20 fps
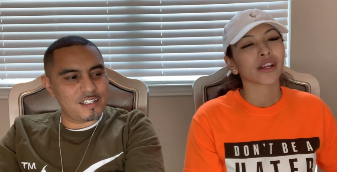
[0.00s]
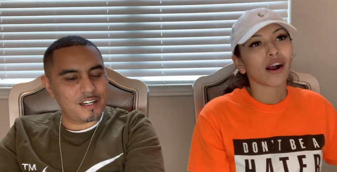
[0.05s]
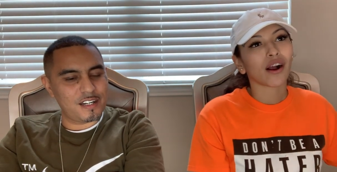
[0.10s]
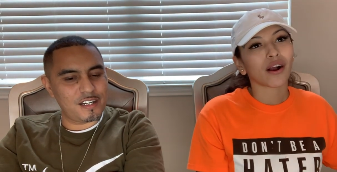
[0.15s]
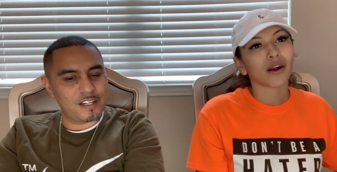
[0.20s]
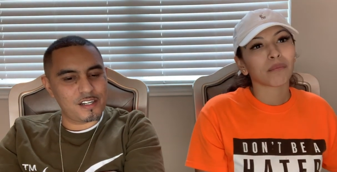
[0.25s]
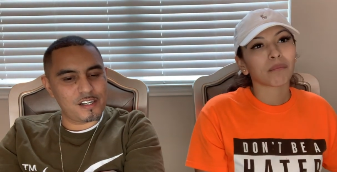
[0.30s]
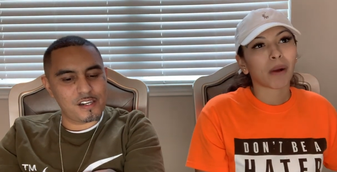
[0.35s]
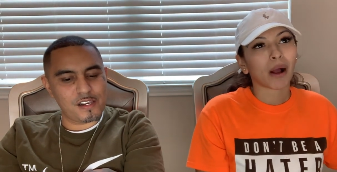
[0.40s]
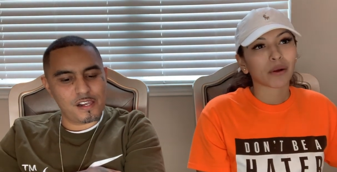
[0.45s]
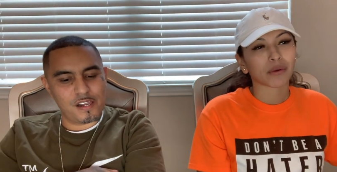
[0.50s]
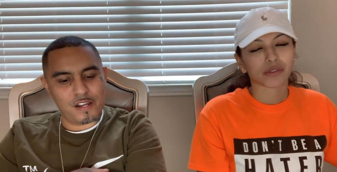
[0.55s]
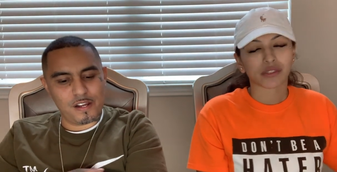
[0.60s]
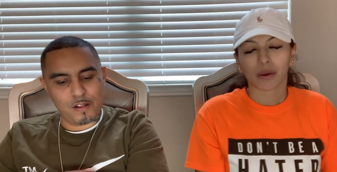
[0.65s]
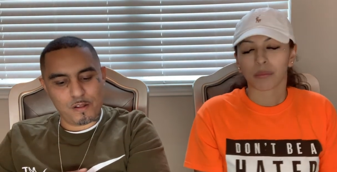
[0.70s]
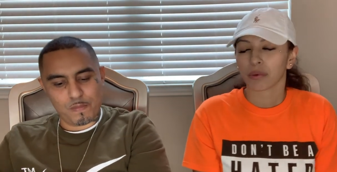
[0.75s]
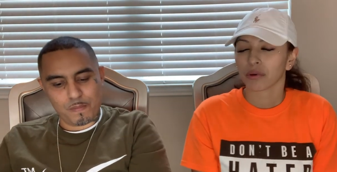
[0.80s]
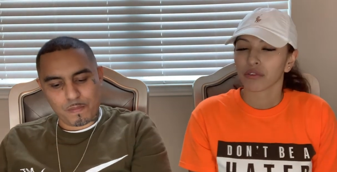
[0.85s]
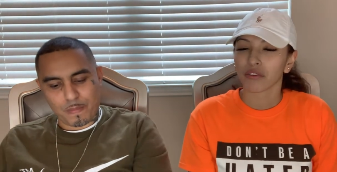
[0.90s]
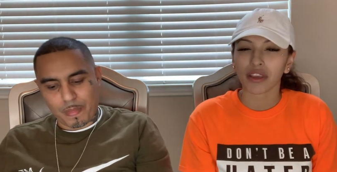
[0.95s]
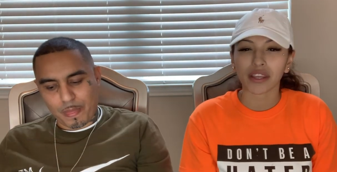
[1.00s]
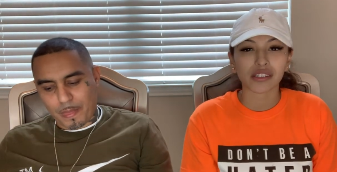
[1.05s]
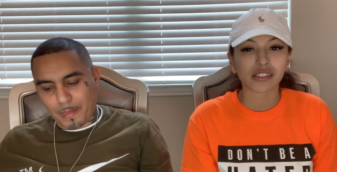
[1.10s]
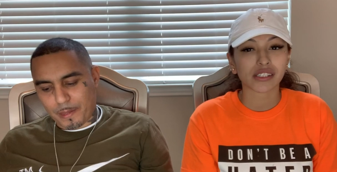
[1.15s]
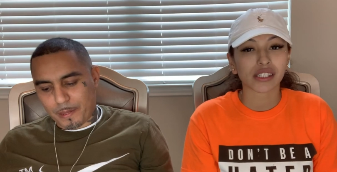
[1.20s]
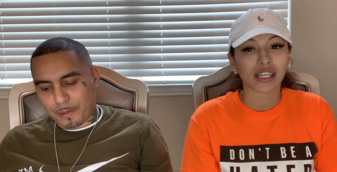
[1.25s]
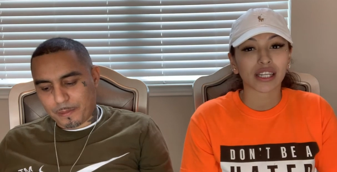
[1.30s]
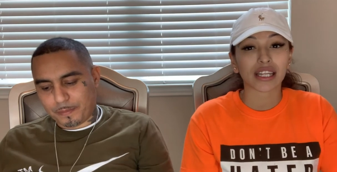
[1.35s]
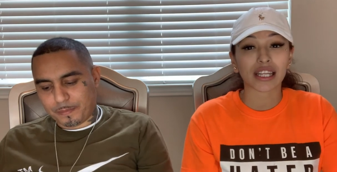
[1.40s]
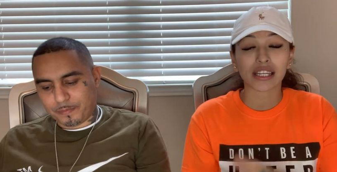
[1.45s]
Speaker 1: Um, I was on
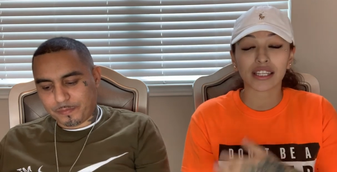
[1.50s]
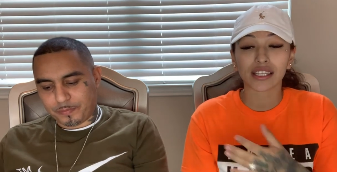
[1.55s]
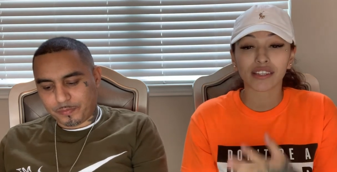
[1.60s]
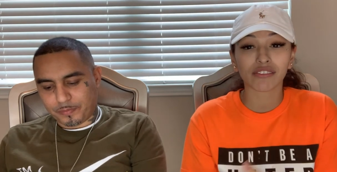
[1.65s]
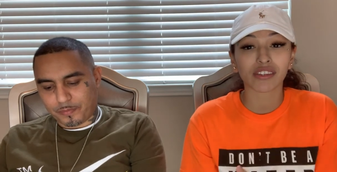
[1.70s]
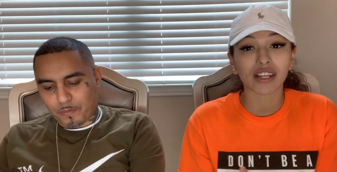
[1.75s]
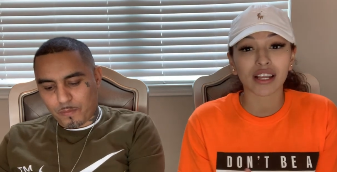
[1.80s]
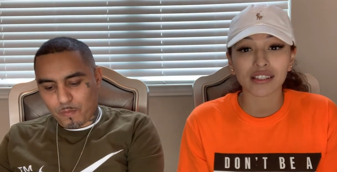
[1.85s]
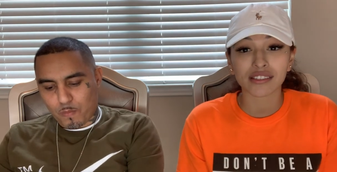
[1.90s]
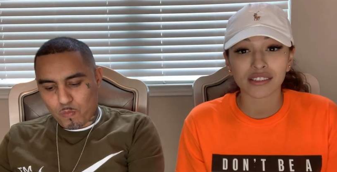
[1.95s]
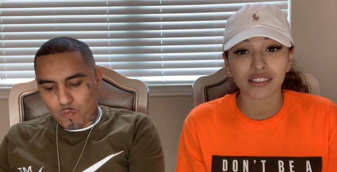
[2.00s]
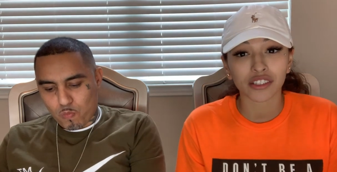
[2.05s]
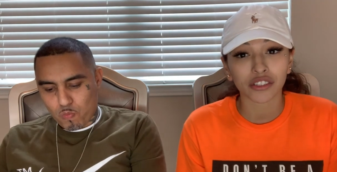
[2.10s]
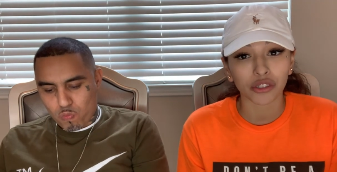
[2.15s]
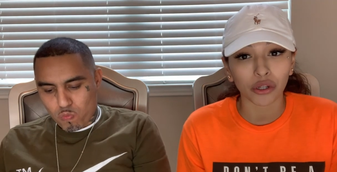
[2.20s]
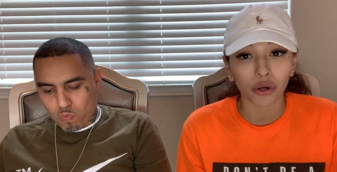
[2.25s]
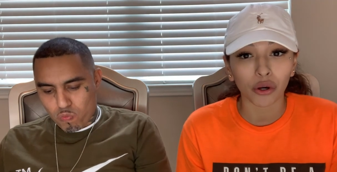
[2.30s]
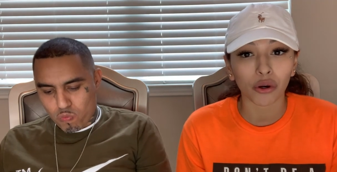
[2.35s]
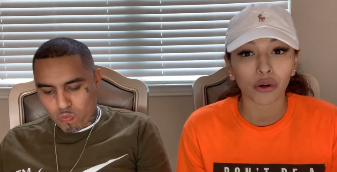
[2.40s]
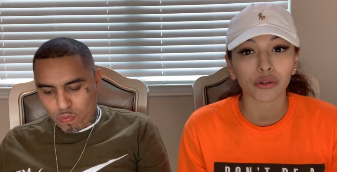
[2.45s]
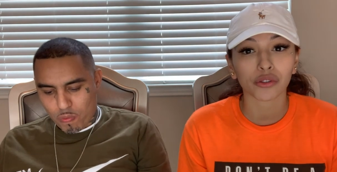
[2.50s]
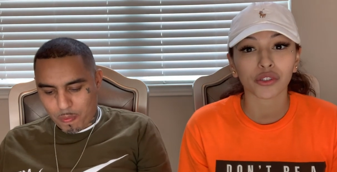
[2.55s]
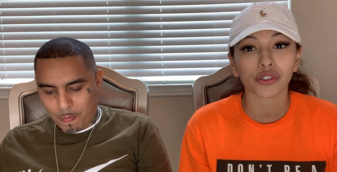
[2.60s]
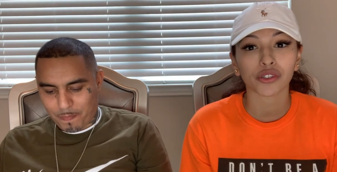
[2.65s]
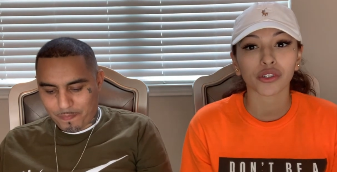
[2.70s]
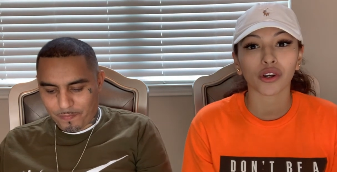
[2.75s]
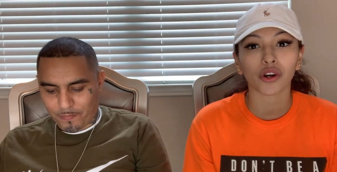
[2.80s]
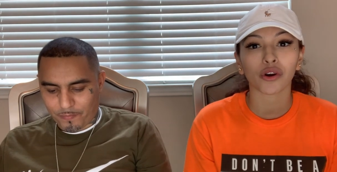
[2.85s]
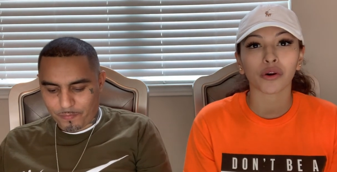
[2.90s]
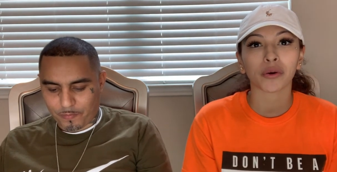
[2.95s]
probation. And even as an adult, you
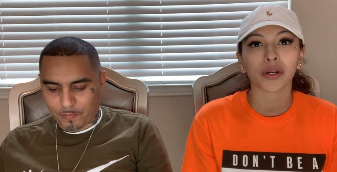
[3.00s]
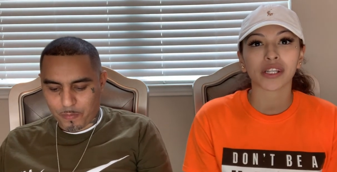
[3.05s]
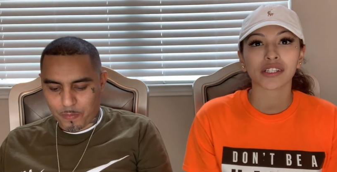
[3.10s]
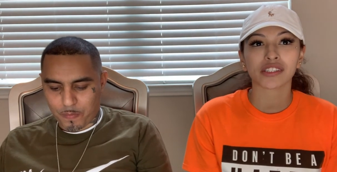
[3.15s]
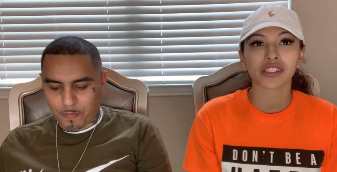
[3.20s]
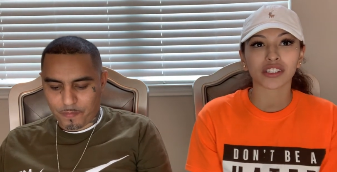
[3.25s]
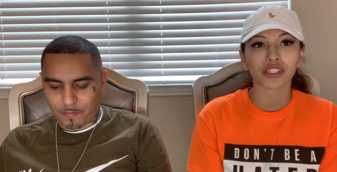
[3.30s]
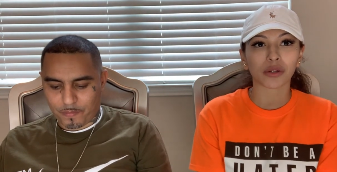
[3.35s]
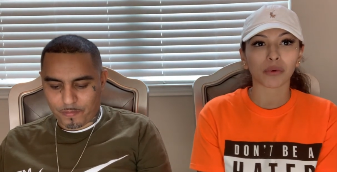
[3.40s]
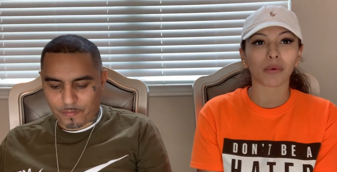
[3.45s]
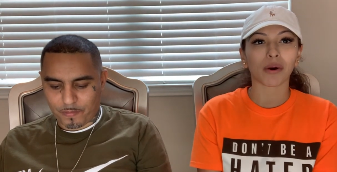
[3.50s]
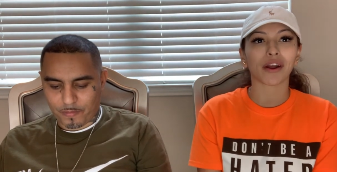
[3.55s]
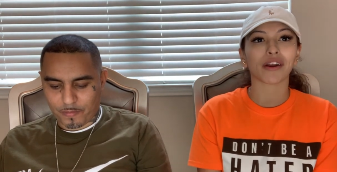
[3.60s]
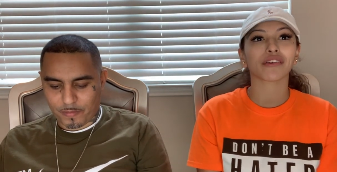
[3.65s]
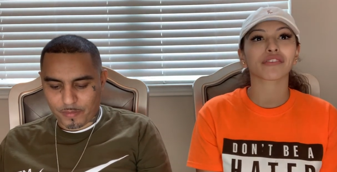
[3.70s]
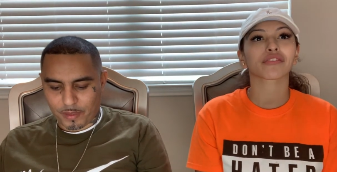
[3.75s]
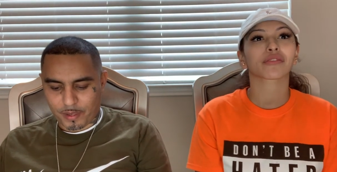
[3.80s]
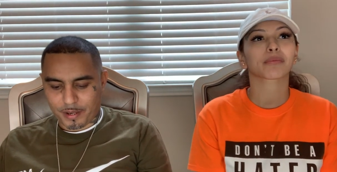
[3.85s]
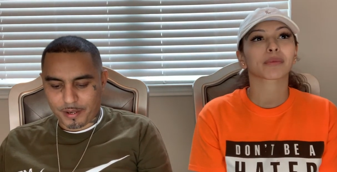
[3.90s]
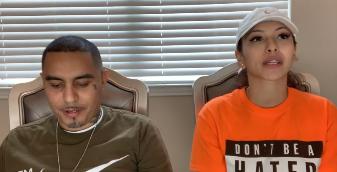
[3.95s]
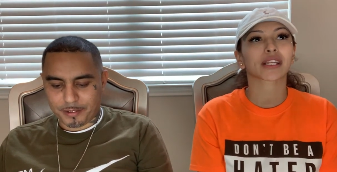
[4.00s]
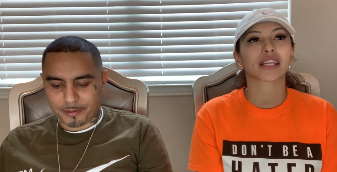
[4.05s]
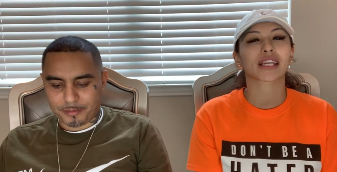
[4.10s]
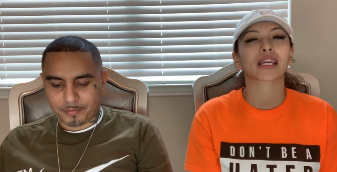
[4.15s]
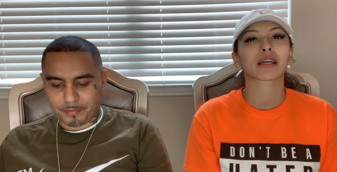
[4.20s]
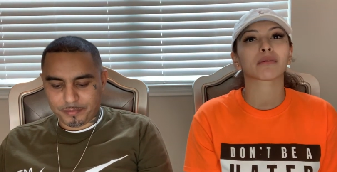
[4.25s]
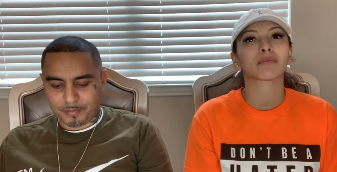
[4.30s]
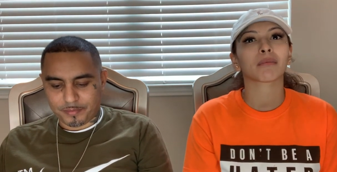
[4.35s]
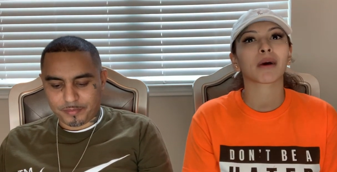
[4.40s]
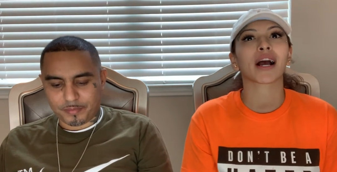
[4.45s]
know, it took a while for me to
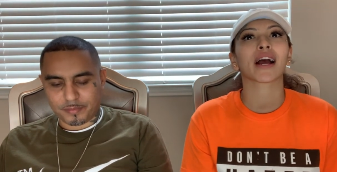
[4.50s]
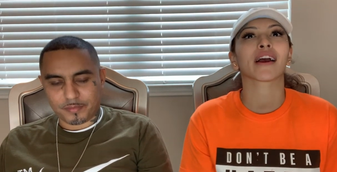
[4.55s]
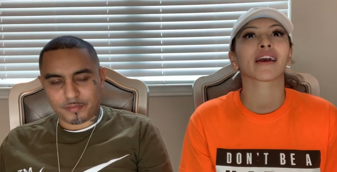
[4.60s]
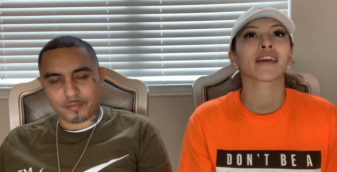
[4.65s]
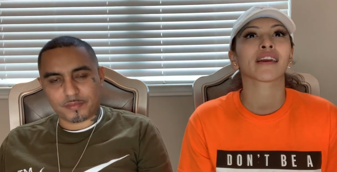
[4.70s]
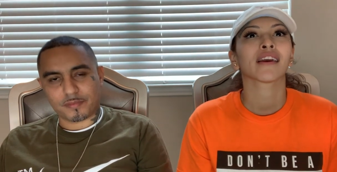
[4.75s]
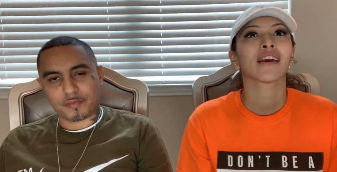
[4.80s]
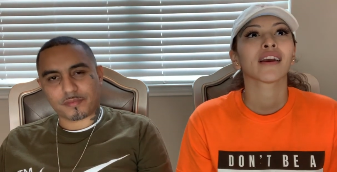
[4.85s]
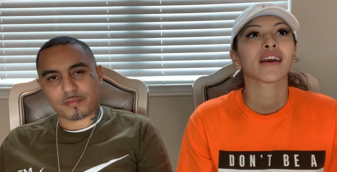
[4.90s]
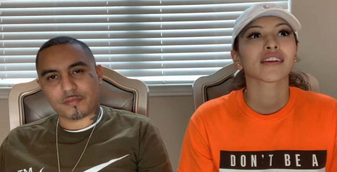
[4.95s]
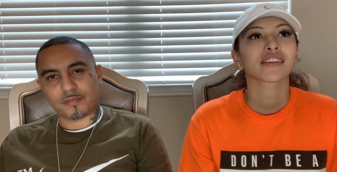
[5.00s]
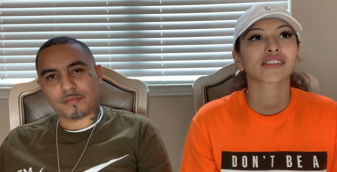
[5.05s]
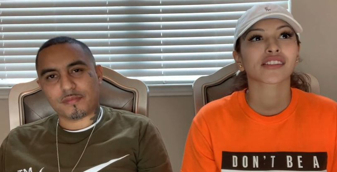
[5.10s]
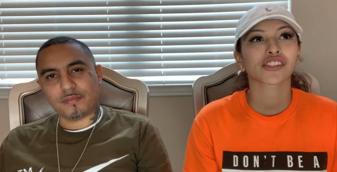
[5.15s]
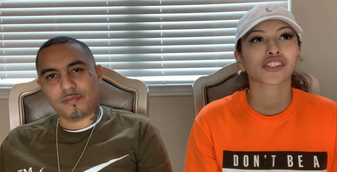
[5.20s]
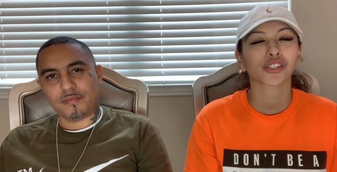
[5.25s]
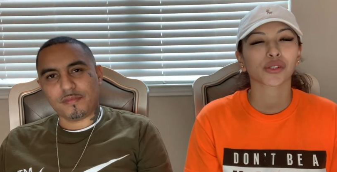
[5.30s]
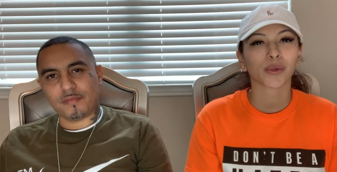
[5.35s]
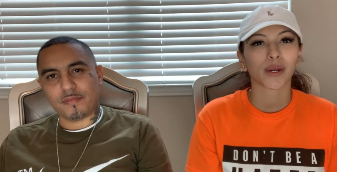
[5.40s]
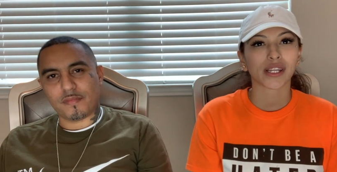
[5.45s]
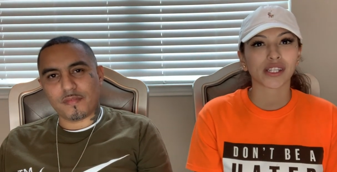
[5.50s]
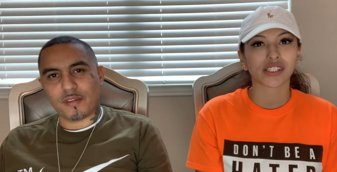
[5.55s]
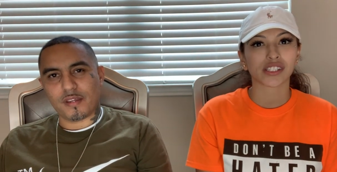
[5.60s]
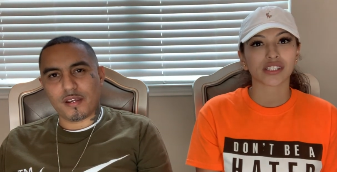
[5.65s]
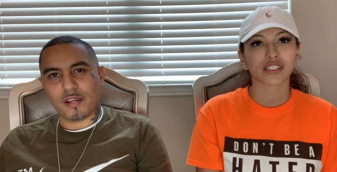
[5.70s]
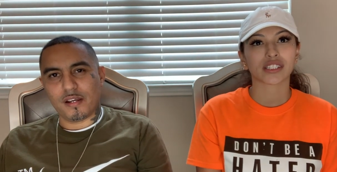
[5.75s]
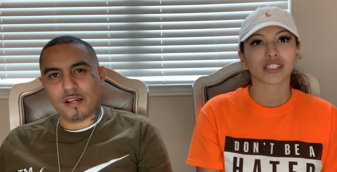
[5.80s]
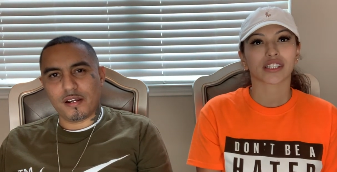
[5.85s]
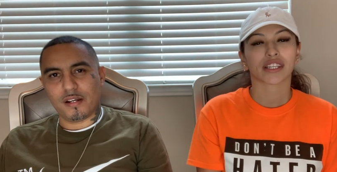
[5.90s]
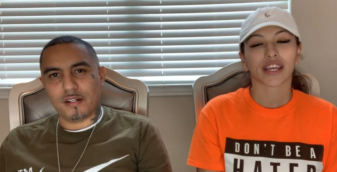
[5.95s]
get my
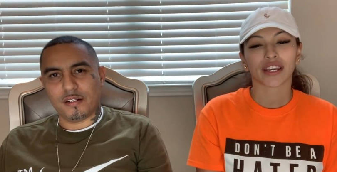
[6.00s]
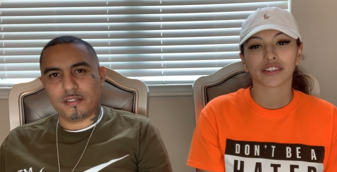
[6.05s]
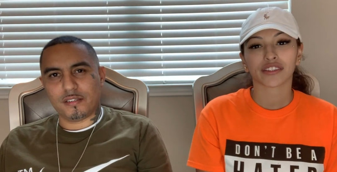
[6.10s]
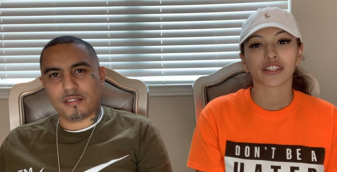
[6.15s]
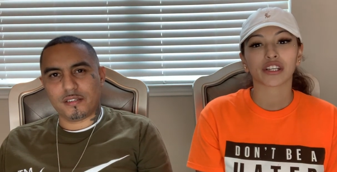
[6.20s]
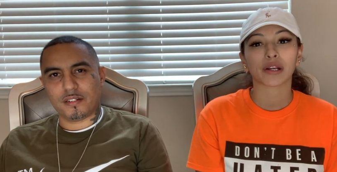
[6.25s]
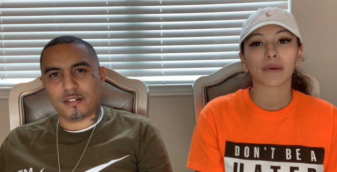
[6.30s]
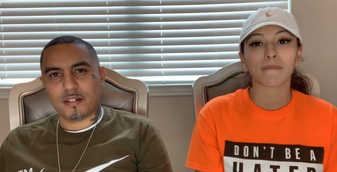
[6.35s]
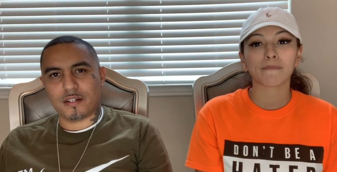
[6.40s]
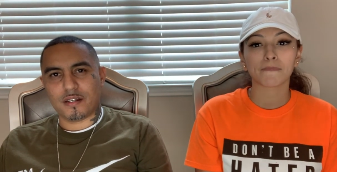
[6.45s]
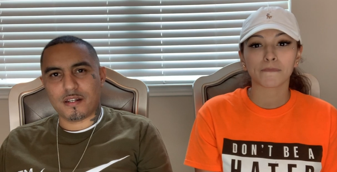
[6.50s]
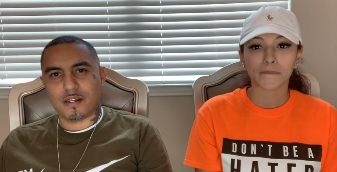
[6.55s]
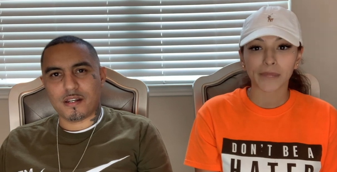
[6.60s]
situation together.